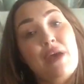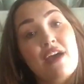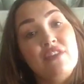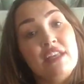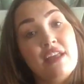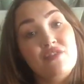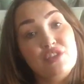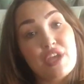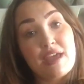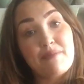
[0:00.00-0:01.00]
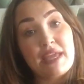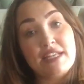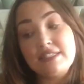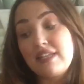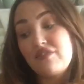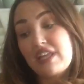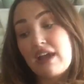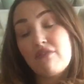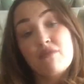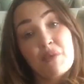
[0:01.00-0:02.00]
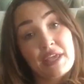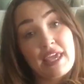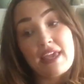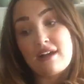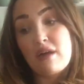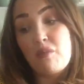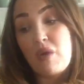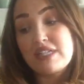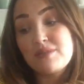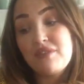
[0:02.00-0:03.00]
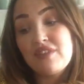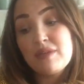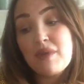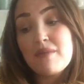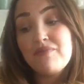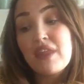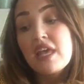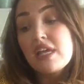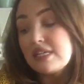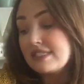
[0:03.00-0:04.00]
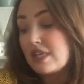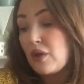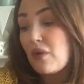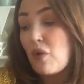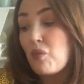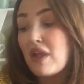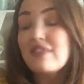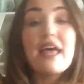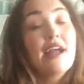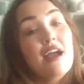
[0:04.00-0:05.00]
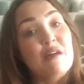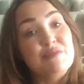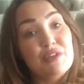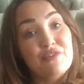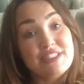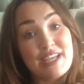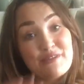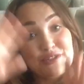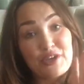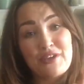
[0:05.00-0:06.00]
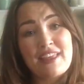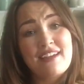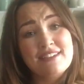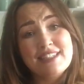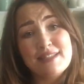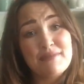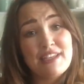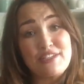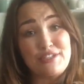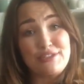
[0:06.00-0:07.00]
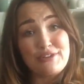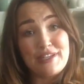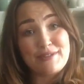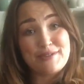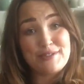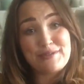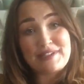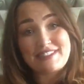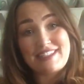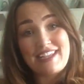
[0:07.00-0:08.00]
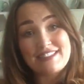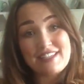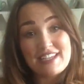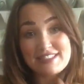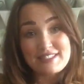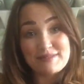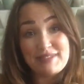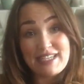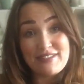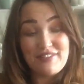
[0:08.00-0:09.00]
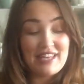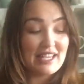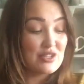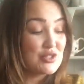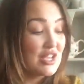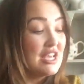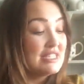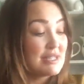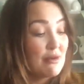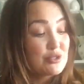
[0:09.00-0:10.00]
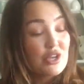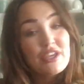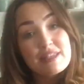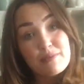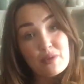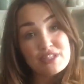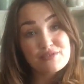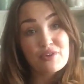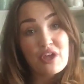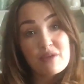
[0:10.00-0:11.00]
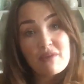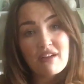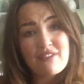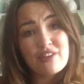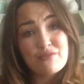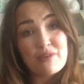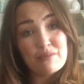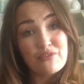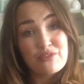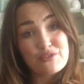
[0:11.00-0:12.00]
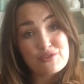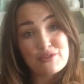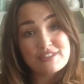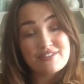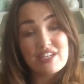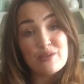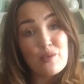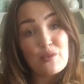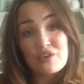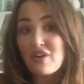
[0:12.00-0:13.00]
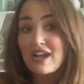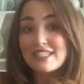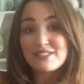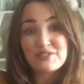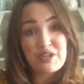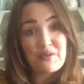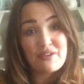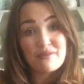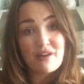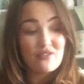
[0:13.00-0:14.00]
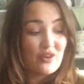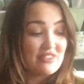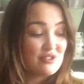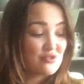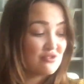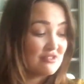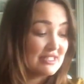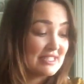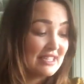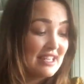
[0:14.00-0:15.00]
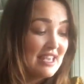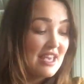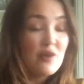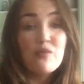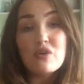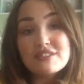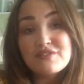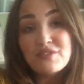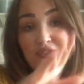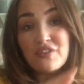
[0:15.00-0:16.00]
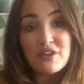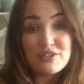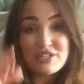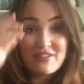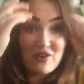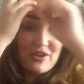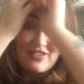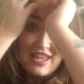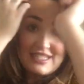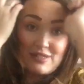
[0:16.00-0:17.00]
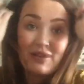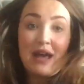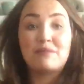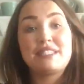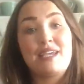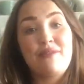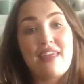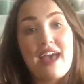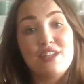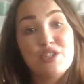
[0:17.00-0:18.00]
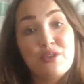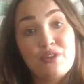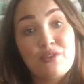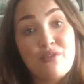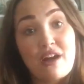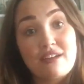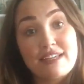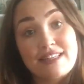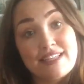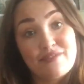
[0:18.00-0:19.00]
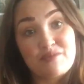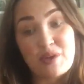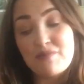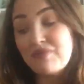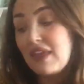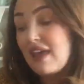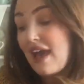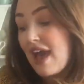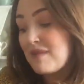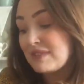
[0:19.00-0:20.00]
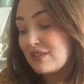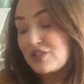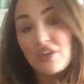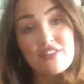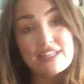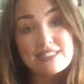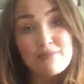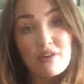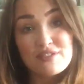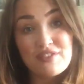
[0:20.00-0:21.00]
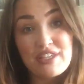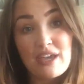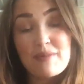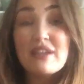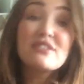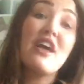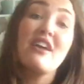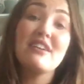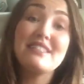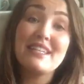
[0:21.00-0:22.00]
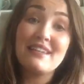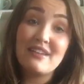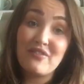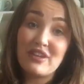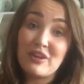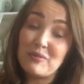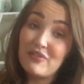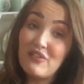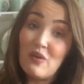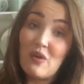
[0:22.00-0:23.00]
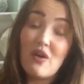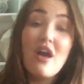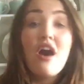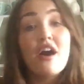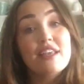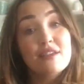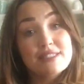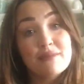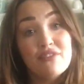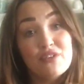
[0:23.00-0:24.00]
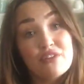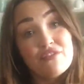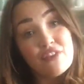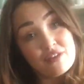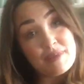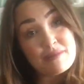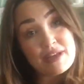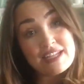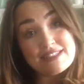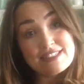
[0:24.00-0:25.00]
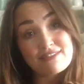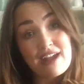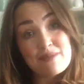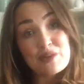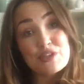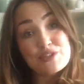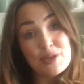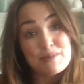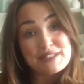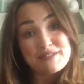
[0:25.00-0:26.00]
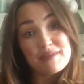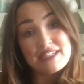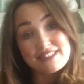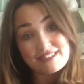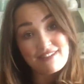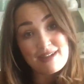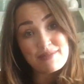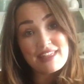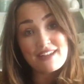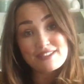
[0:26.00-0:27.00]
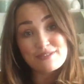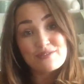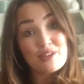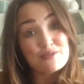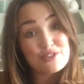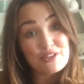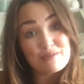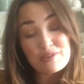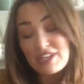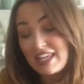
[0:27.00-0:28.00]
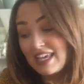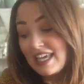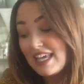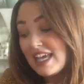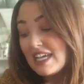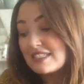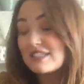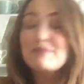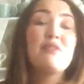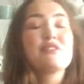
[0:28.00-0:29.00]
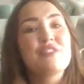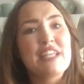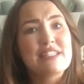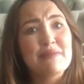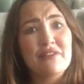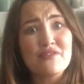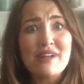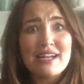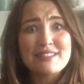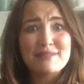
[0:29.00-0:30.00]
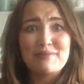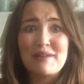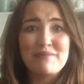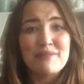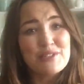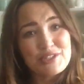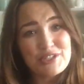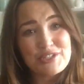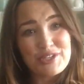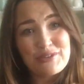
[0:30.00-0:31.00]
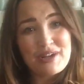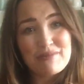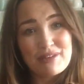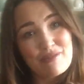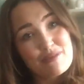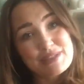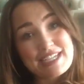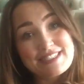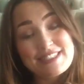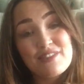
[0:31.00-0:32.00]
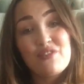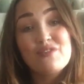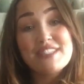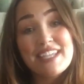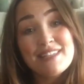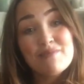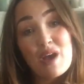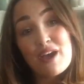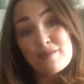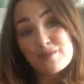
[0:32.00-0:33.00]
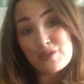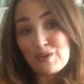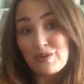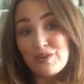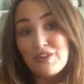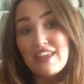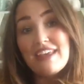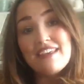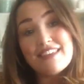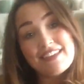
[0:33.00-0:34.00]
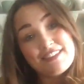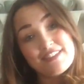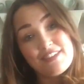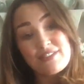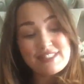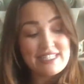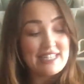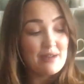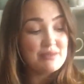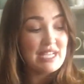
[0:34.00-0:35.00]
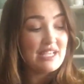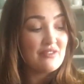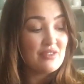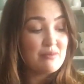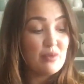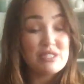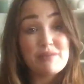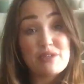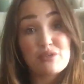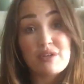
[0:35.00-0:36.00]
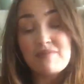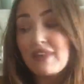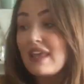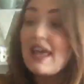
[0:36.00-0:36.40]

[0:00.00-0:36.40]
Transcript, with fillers: we're having another chair being delivered out from Ikea a white swivelly one so when that comes obviously I will show you that because at the minute she's just got a little stool under there so it isn't completely finished so I'll show you the boys room I'll go have a little rumble through the drawers so I've had a little organized i I'll show you what I've got in the drawers and what's the new furniture they've got in there so an update with that and show the new rug in the living room um, so I'll show you that tomorrow's video because like I said in another video before I know some of you don't follow me on my Instagram and I show bits on my Instagram but then I sort of don't show them on here so tomorrow's video is a bit of a random one but I'm just going to show you a couple of updates because if you've seen my home tour then you can see the update of the boys bedroom